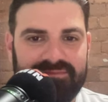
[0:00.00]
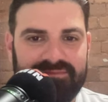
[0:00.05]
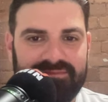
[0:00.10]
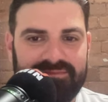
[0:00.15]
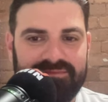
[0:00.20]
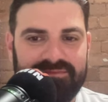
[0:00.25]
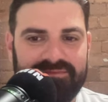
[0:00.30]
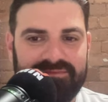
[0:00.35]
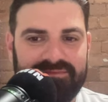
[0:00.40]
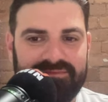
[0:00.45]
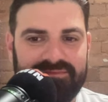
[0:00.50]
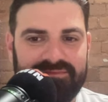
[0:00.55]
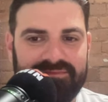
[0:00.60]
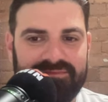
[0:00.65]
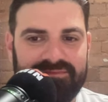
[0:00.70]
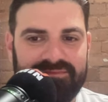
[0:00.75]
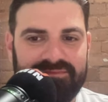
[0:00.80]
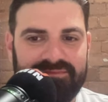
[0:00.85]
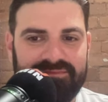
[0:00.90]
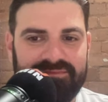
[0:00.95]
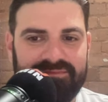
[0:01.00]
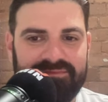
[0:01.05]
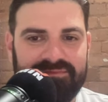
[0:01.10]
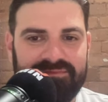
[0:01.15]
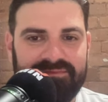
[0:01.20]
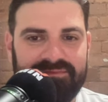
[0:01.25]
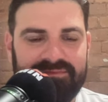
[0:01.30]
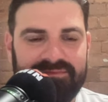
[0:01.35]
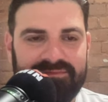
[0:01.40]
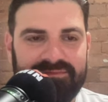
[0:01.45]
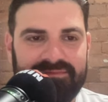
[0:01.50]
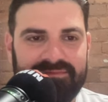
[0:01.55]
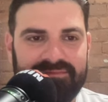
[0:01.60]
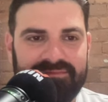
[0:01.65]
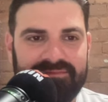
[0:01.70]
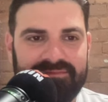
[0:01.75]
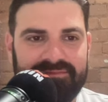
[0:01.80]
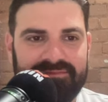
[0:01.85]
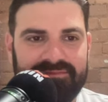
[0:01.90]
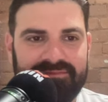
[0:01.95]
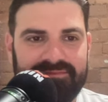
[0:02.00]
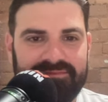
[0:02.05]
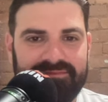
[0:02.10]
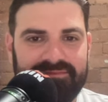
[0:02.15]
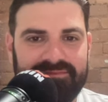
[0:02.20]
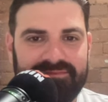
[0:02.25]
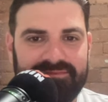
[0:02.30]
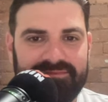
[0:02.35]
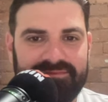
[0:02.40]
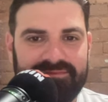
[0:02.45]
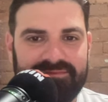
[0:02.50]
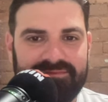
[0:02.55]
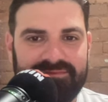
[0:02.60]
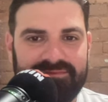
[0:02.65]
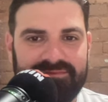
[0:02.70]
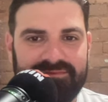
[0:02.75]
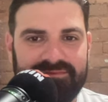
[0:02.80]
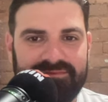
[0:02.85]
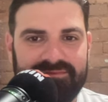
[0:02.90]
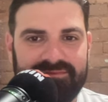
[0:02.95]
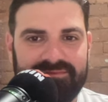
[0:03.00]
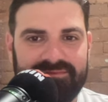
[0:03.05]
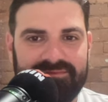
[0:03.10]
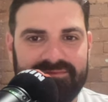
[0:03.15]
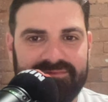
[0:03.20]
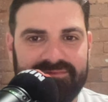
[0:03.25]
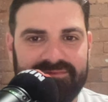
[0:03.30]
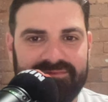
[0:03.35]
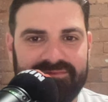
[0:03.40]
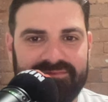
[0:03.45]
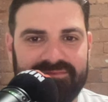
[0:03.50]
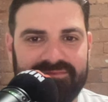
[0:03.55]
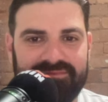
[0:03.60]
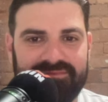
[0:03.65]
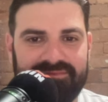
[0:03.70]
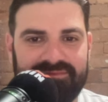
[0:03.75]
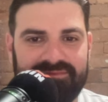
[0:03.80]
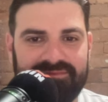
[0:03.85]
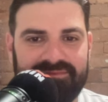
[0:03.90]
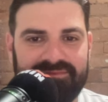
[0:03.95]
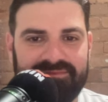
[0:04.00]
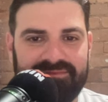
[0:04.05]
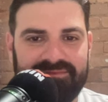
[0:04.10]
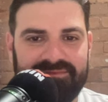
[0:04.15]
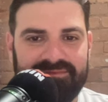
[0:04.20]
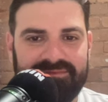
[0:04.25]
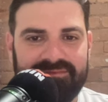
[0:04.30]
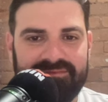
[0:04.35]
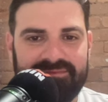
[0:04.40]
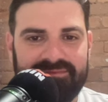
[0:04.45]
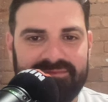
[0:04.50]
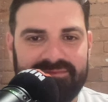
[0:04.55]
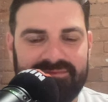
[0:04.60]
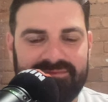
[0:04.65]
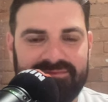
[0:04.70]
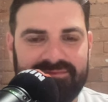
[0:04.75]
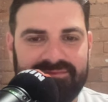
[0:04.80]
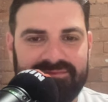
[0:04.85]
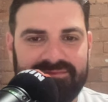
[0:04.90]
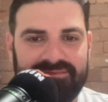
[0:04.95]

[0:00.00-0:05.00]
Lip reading: No words are spoken by the person on screen.